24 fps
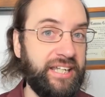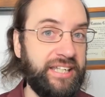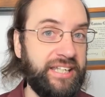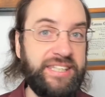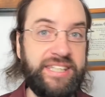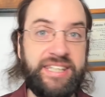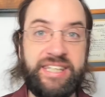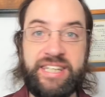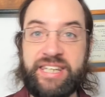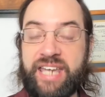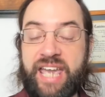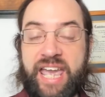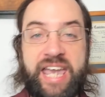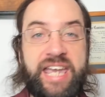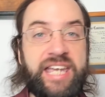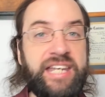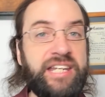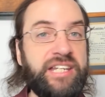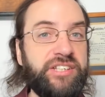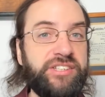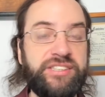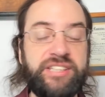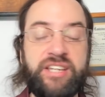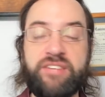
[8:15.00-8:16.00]
into the
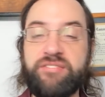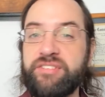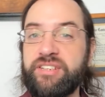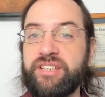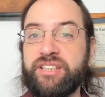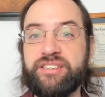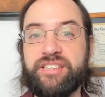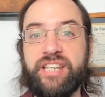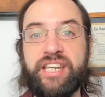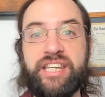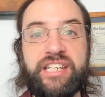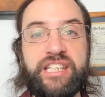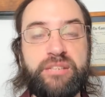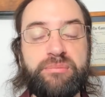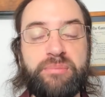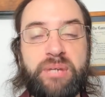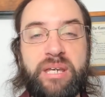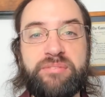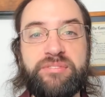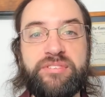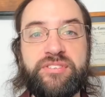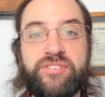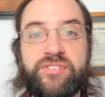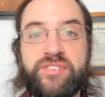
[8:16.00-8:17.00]
80s 70s 80s
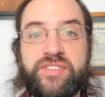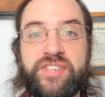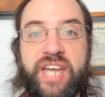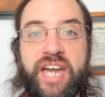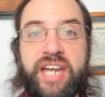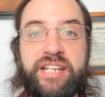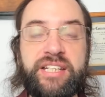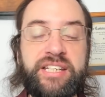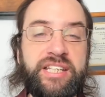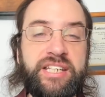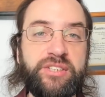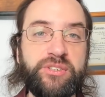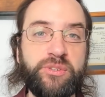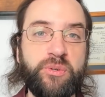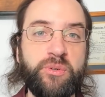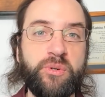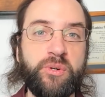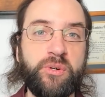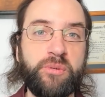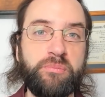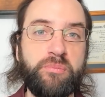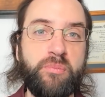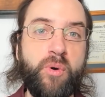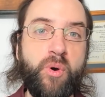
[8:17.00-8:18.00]
maybe even 90s
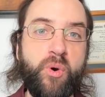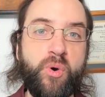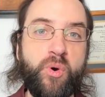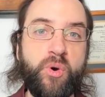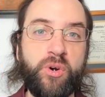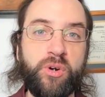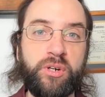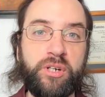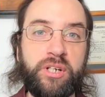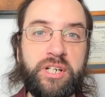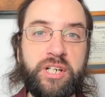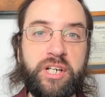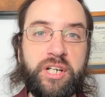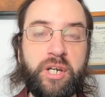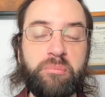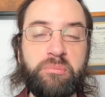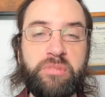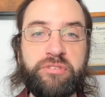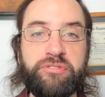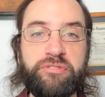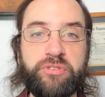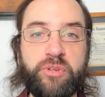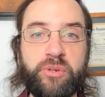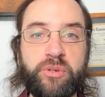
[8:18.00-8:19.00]
or more
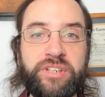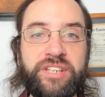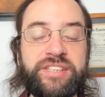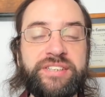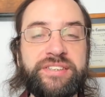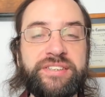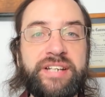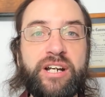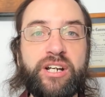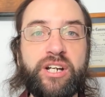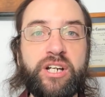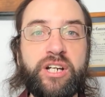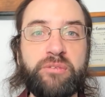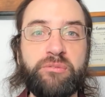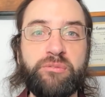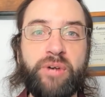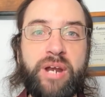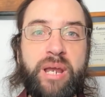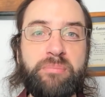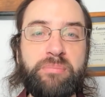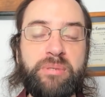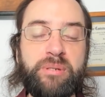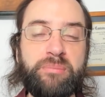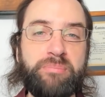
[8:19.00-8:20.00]
before they start
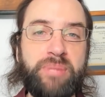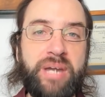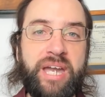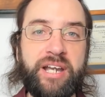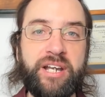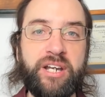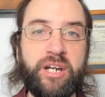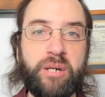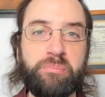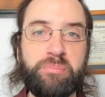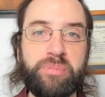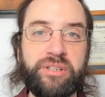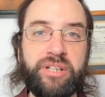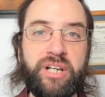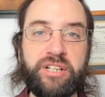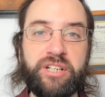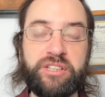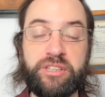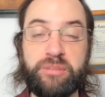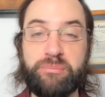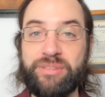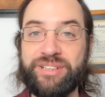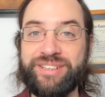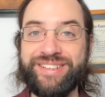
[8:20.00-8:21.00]
ramping back up
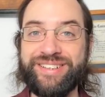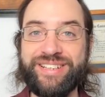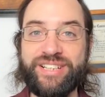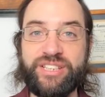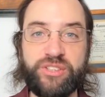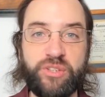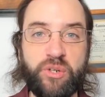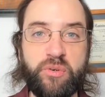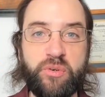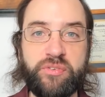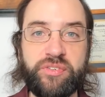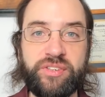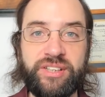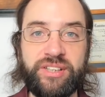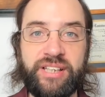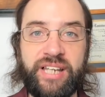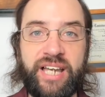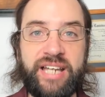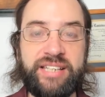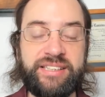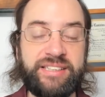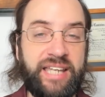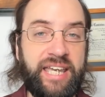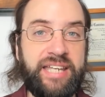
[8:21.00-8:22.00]
production because over the
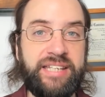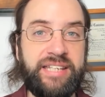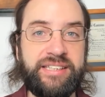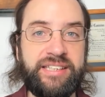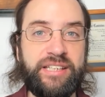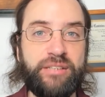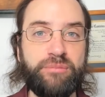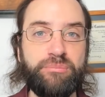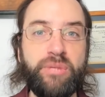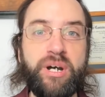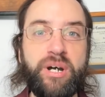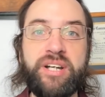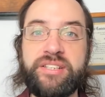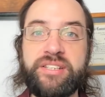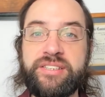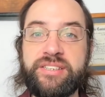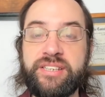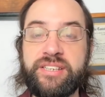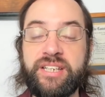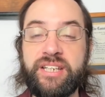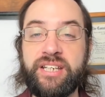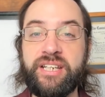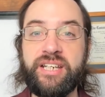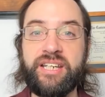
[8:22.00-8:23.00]
last 18
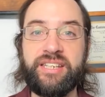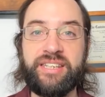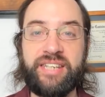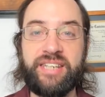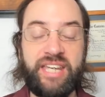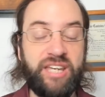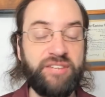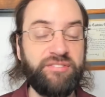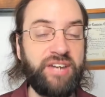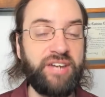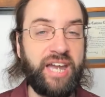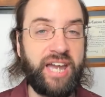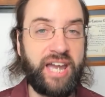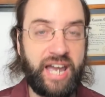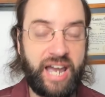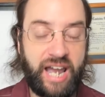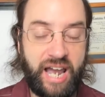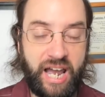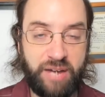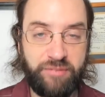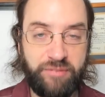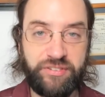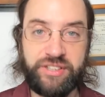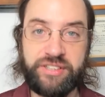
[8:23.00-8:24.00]
months they have
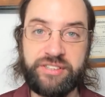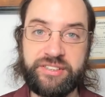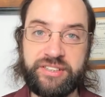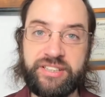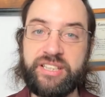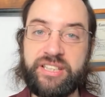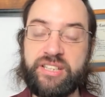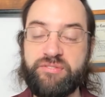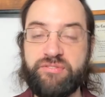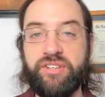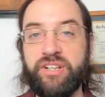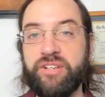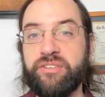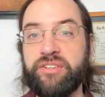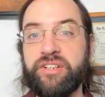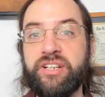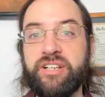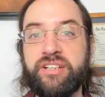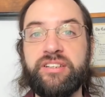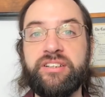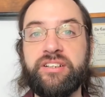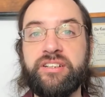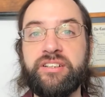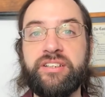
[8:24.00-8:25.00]
obviously very
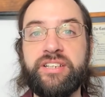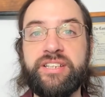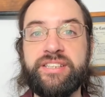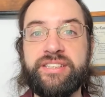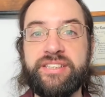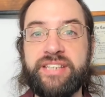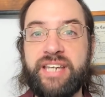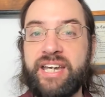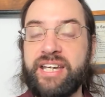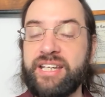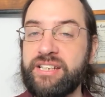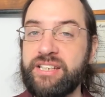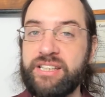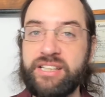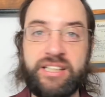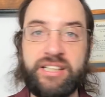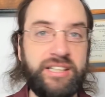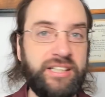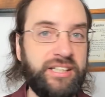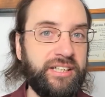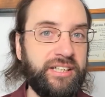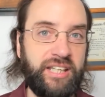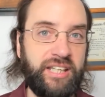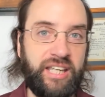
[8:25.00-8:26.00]
clearly said,
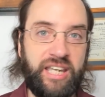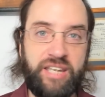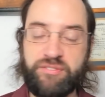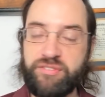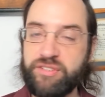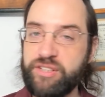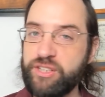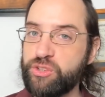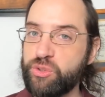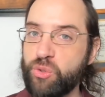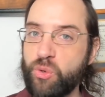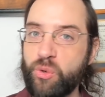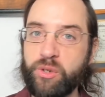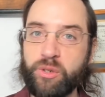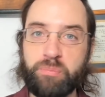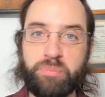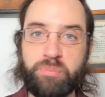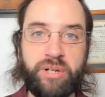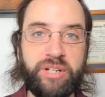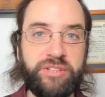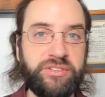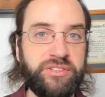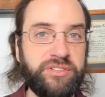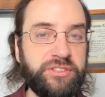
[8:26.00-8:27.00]
even as oil
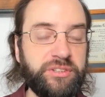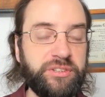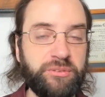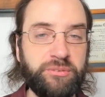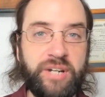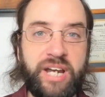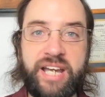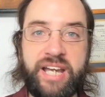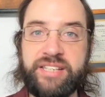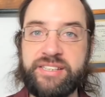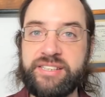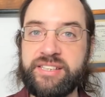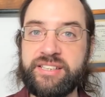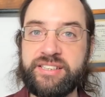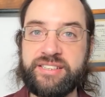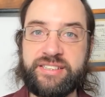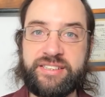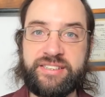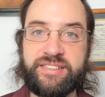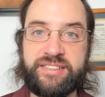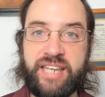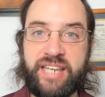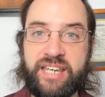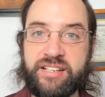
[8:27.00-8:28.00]
prices are rising
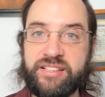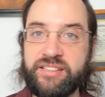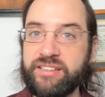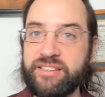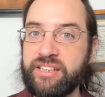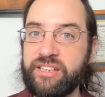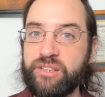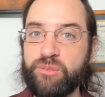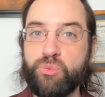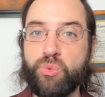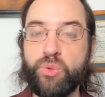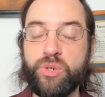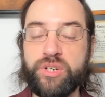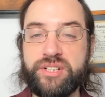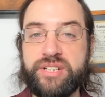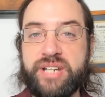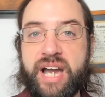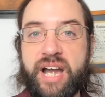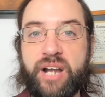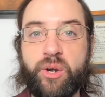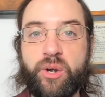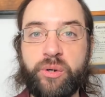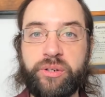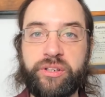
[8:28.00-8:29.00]
steadily, we're
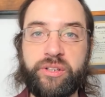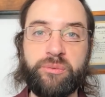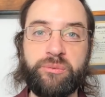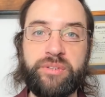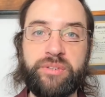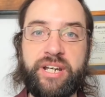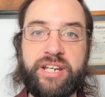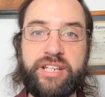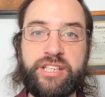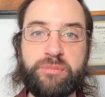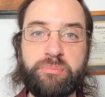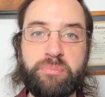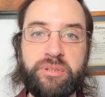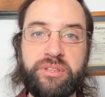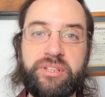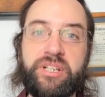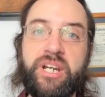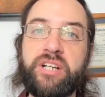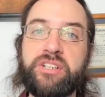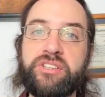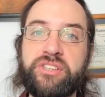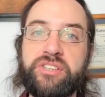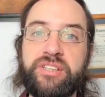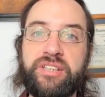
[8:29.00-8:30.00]
not going to raise
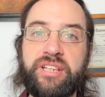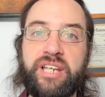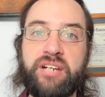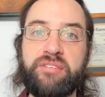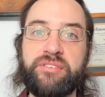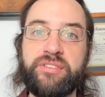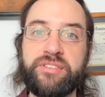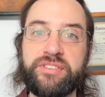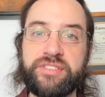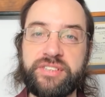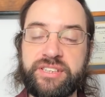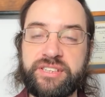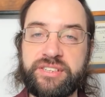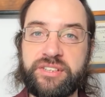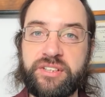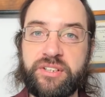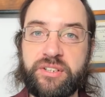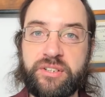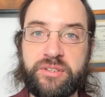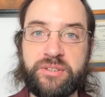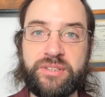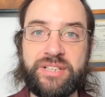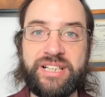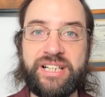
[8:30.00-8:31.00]
production levels. And
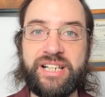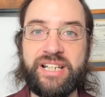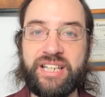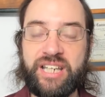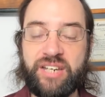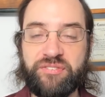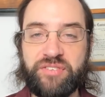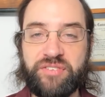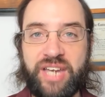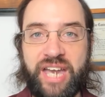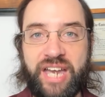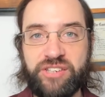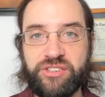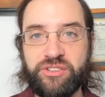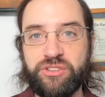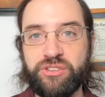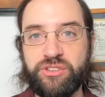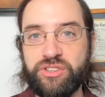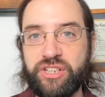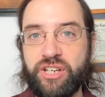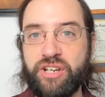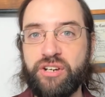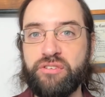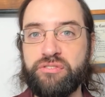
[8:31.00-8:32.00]
so you have to ask
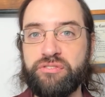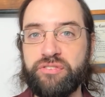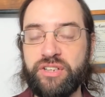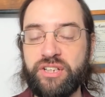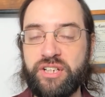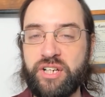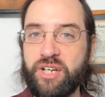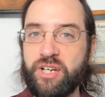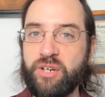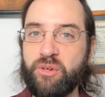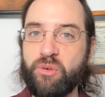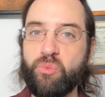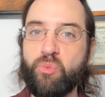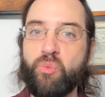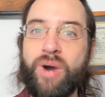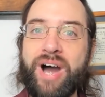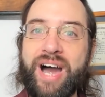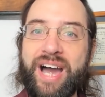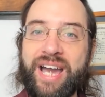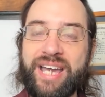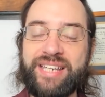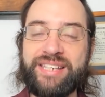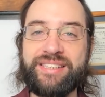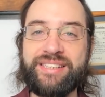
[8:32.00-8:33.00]
yourself,
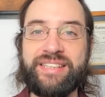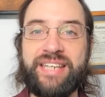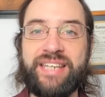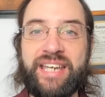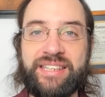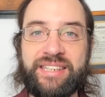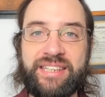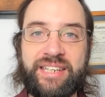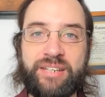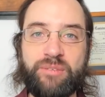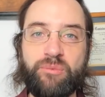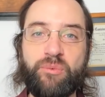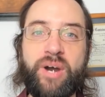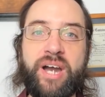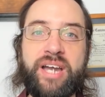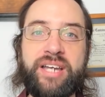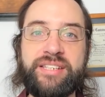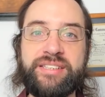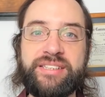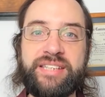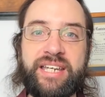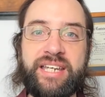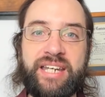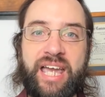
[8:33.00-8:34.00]
why is that the, why
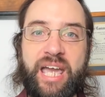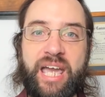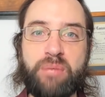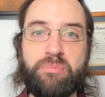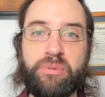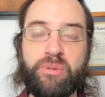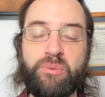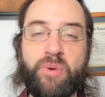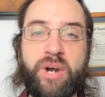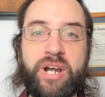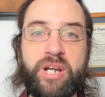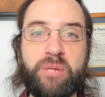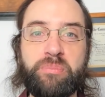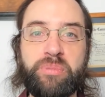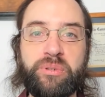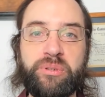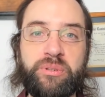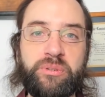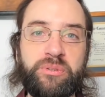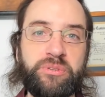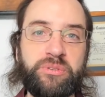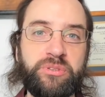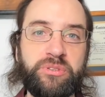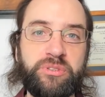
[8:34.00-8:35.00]
is that happening? Why are
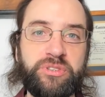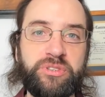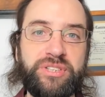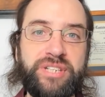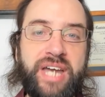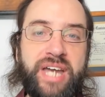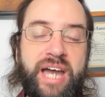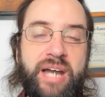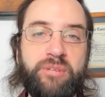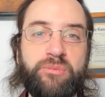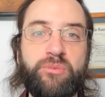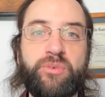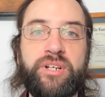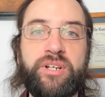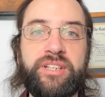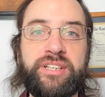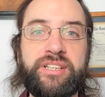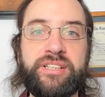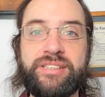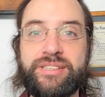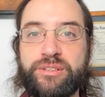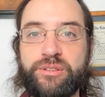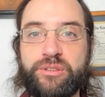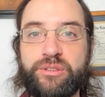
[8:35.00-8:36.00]
producers not
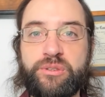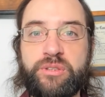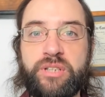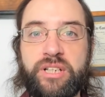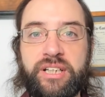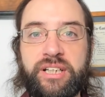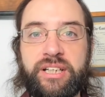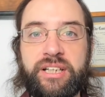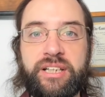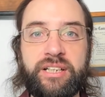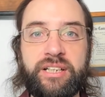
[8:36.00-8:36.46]
willing to